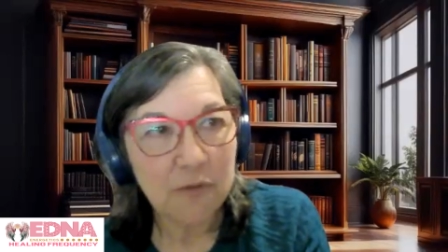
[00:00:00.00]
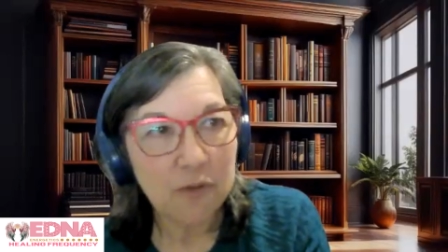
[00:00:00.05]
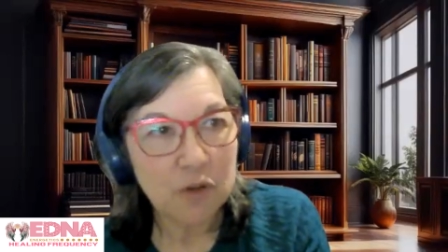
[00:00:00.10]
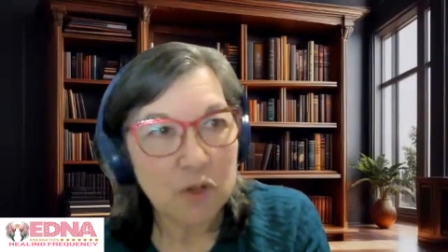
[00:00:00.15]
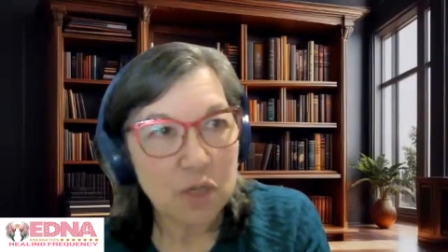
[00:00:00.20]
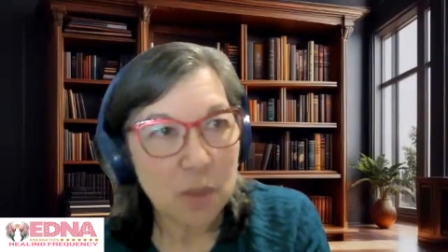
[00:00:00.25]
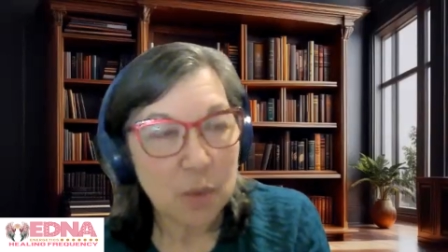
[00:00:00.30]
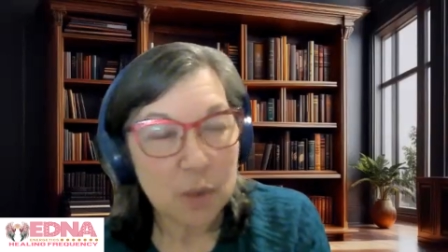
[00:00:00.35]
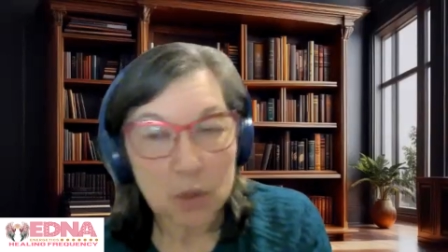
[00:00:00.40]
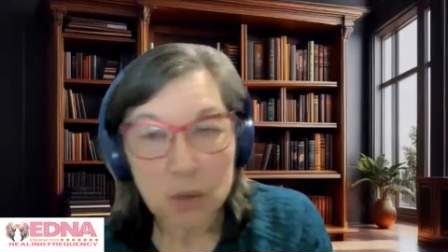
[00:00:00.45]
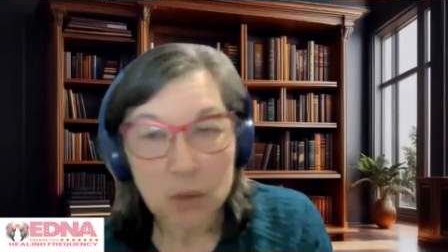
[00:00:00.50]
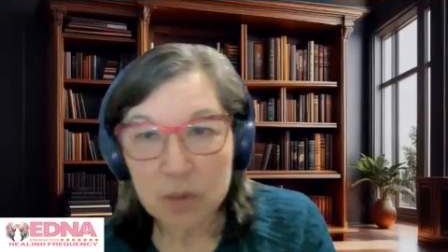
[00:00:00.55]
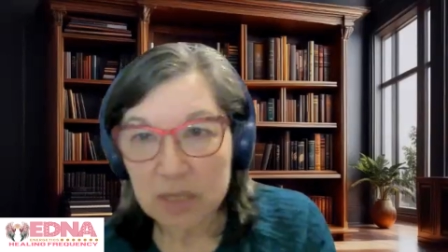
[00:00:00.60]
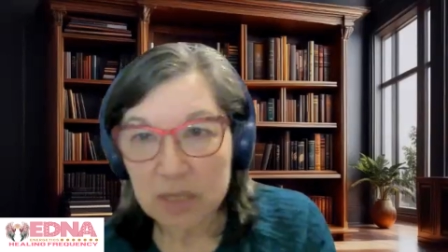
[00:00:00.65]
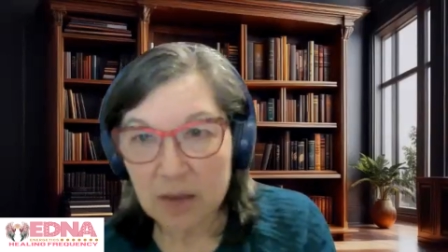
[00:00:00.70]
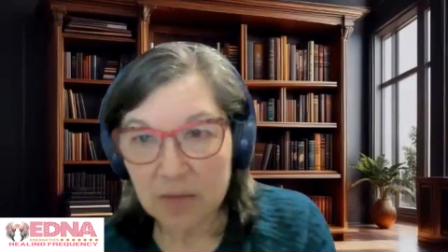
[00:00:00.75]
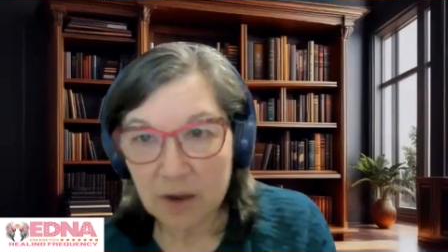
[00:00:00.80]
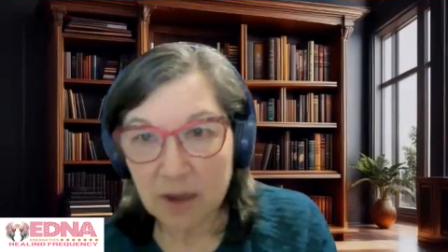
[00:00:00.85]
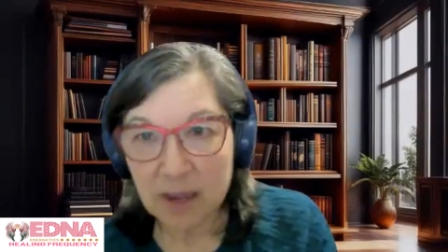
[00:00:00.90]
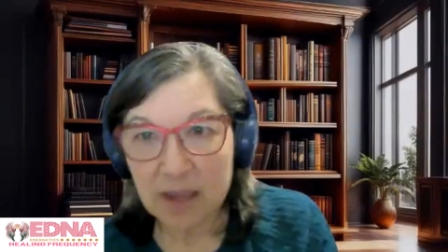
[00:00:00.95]
For someone
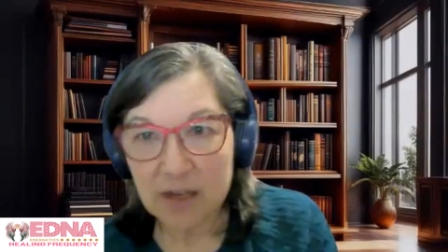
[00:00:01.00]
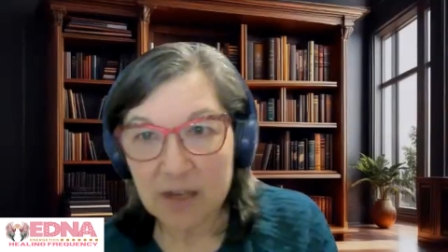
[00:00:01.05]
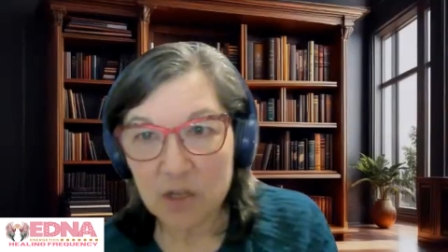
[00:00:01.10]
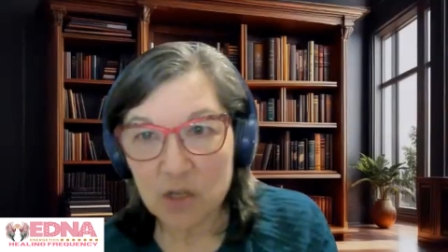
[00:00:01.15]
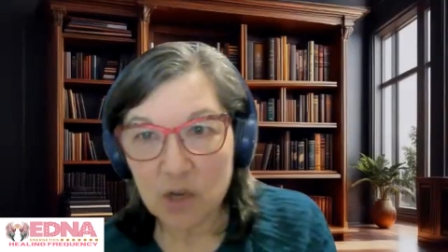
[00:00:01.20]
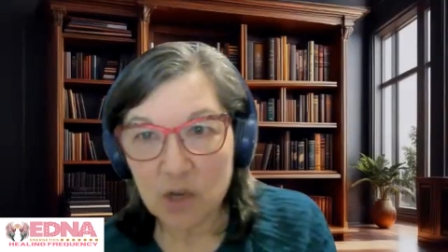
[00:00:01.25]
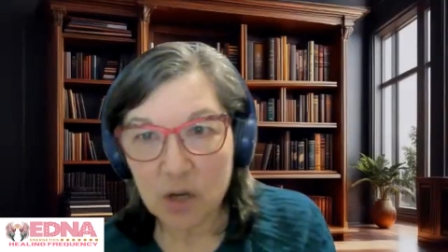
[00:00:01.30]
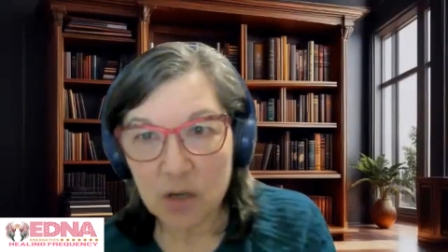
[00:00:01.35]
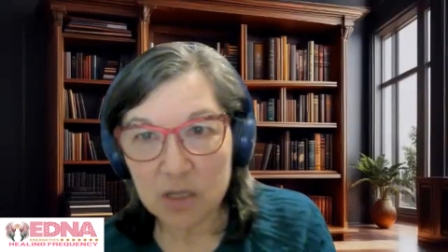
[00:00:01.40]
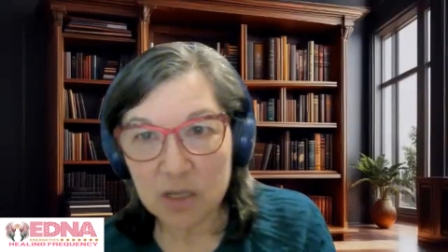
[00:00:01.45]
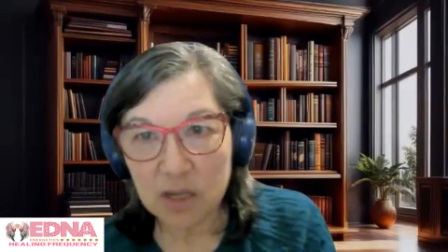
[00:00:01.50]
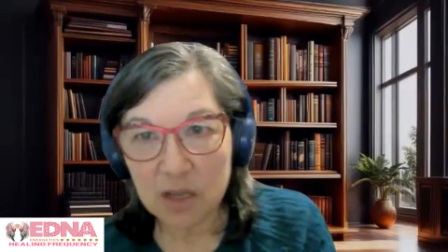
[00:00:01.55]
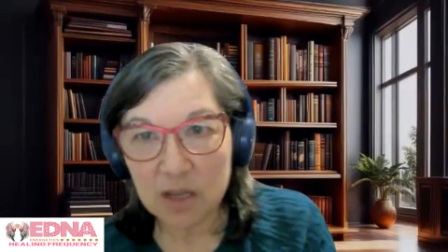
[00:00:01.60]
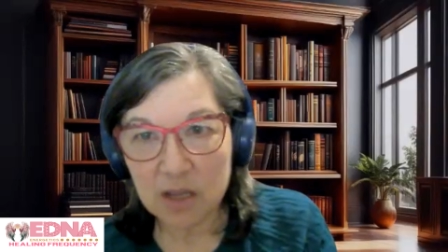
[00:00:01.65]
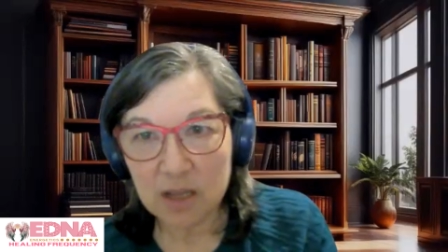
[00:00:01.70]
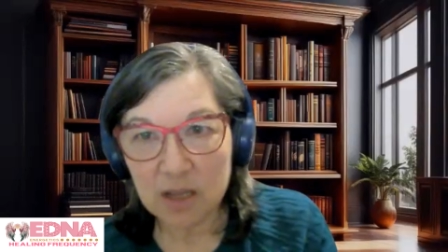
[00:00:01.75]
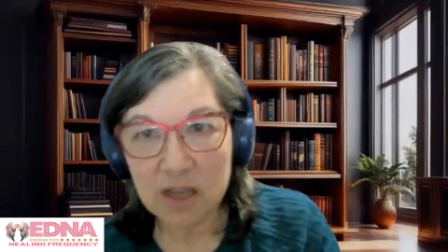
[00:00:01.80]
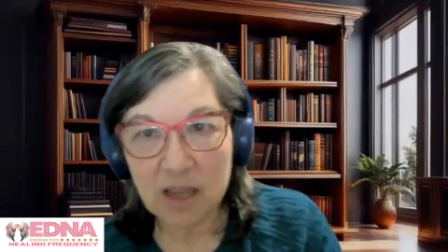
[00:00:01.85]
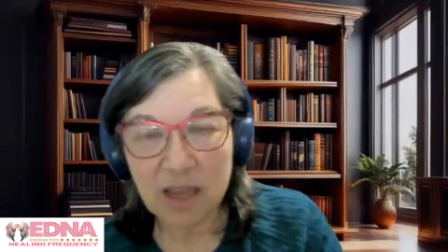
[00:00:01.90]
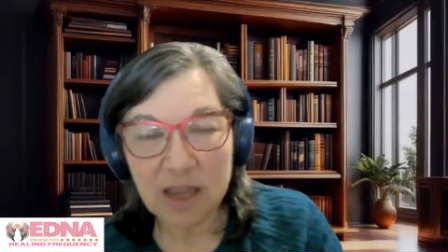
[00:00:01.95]
who's never had a chart
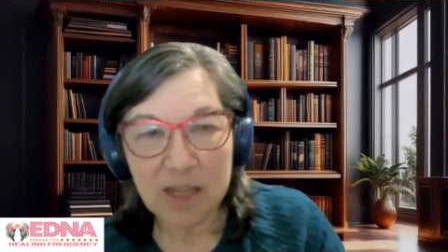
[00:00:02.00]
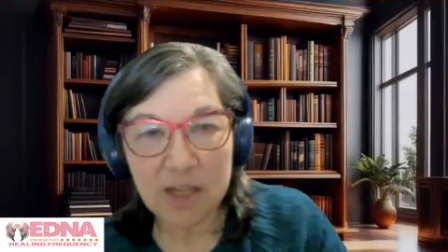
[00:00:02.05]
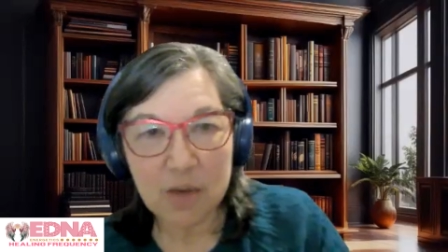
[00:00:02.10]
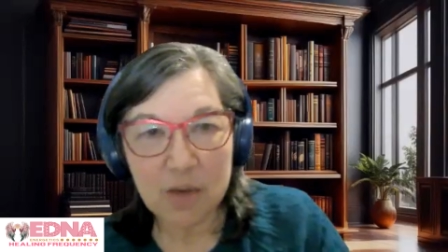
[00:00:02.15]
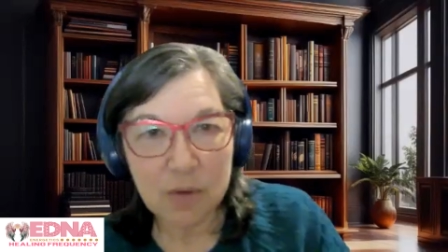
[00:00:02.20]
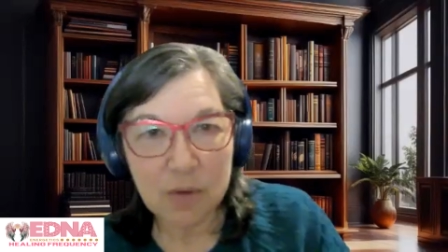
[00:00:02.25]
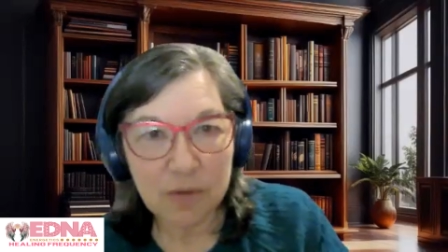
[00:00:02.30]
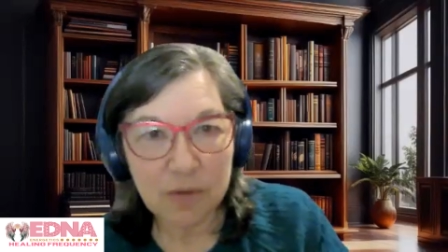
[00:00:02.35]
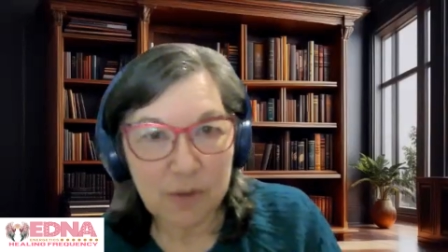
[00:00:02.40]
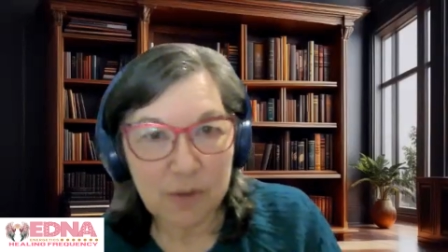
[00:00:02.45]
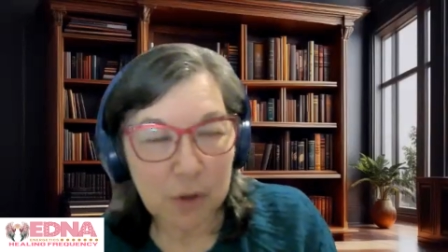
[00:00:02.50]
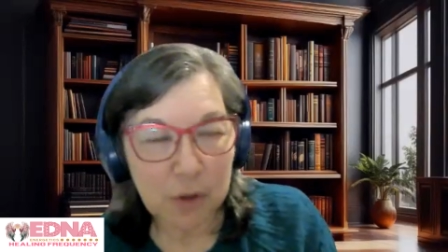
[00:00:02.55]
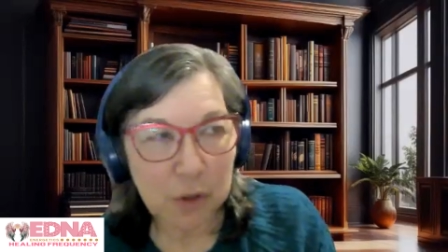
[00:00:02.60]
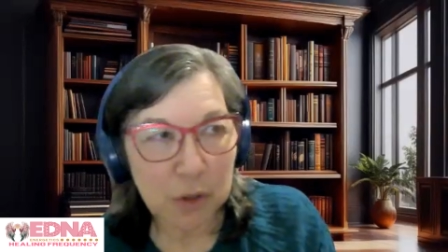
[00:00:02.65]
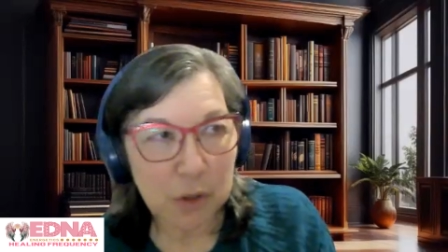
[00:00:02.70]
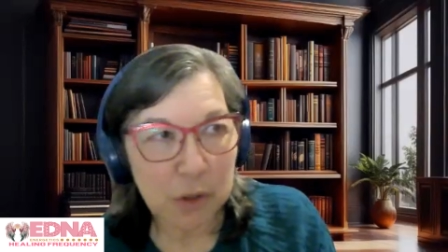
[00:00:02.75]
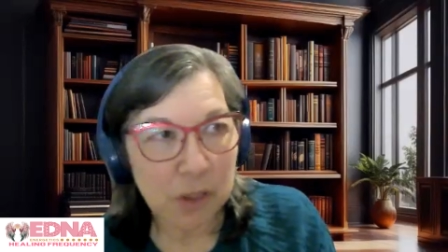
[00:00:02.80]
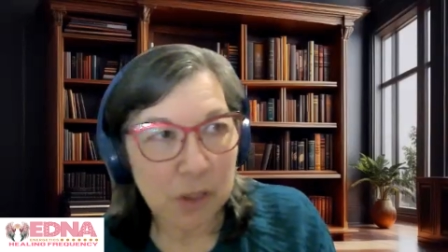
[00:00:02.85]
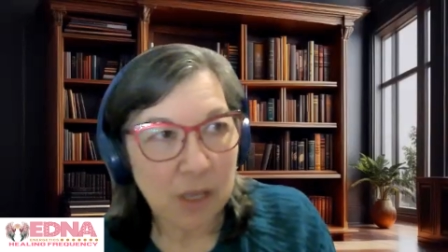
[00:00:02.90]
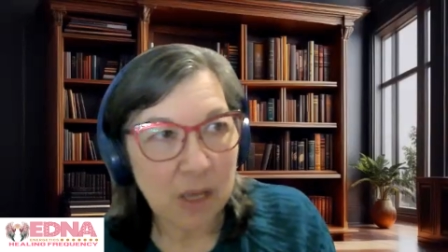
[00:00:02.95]
done, I do a
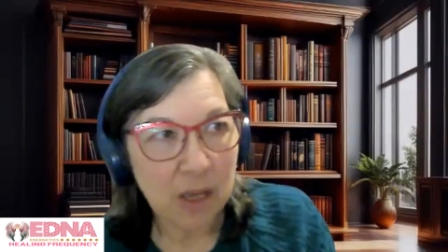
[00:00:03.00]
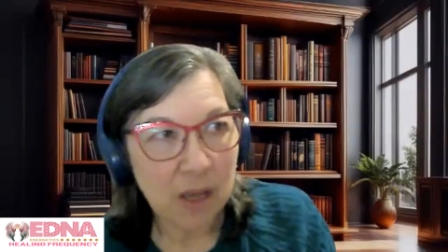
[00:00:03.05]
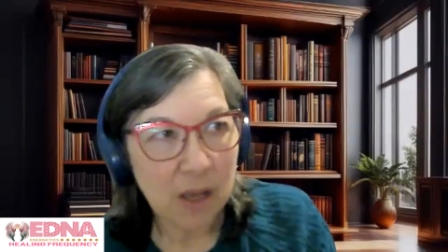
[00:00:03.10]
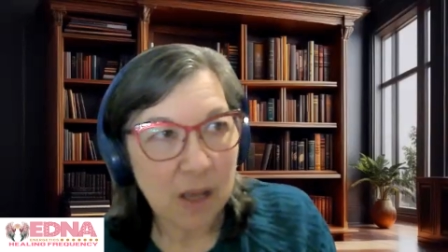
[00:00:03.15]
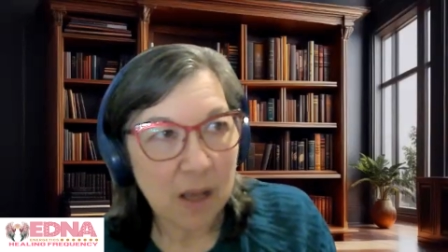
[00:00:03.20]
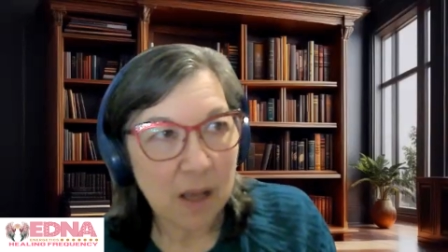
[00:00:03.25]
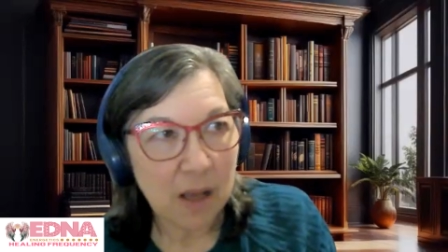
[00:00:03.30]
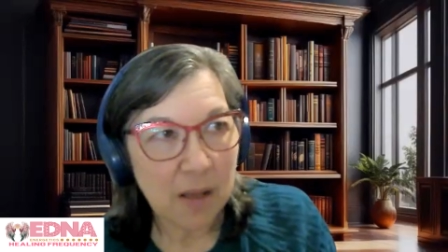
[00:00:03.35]
full